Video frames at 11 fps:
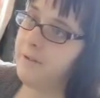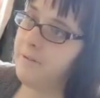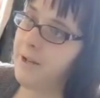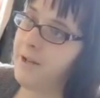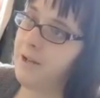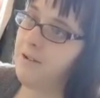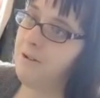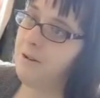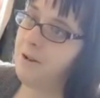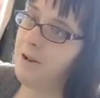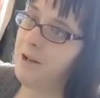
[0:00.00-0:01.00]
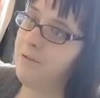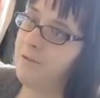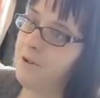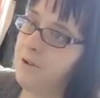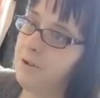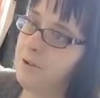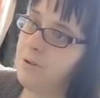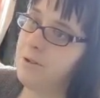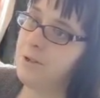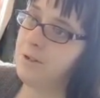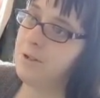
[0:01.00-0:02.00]
Thank you guys for good, doing
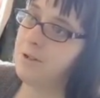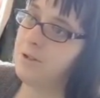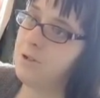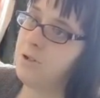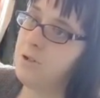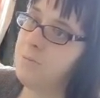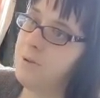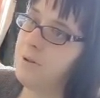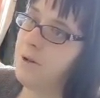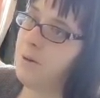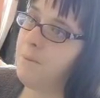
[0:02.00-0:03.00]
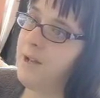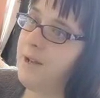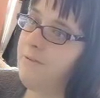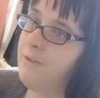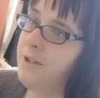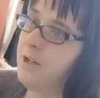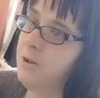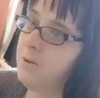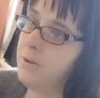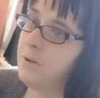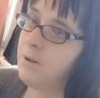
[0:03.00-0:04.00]
such a good job. I believe in
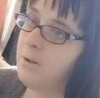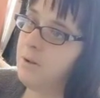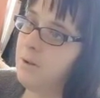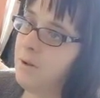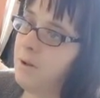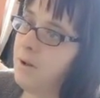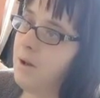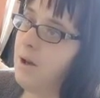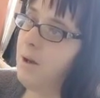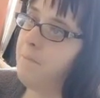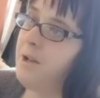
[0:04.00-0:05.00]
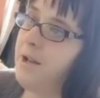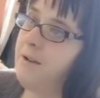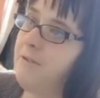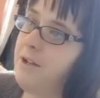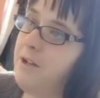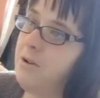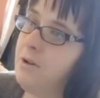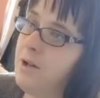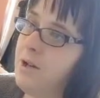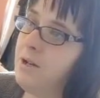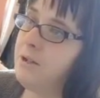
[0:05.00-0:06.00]
you. I believe in you
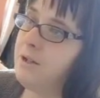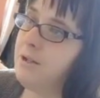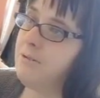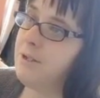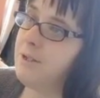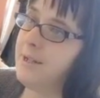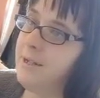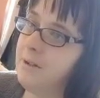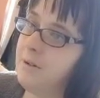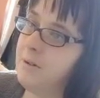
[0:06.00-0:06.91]
guys, seriously.